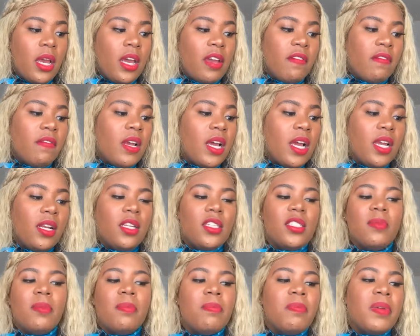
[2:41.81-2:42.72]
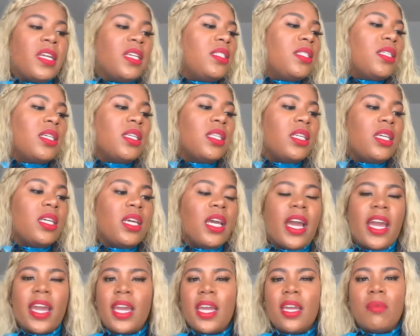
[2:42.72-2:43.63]
F9 is basically,
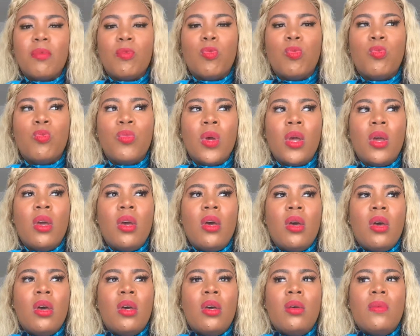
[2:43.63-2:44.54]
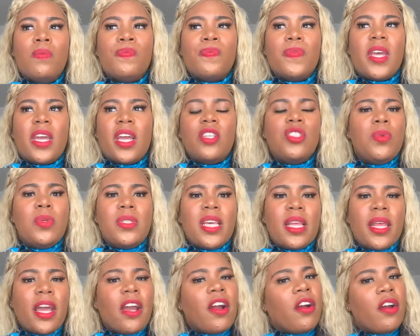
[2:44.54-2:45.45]
I guess you would
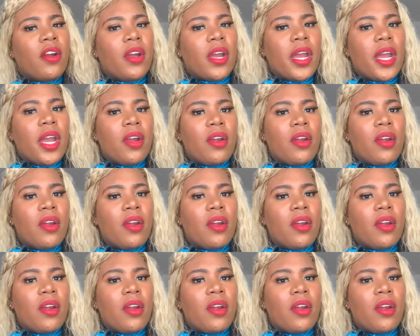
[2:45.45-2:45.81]
say like our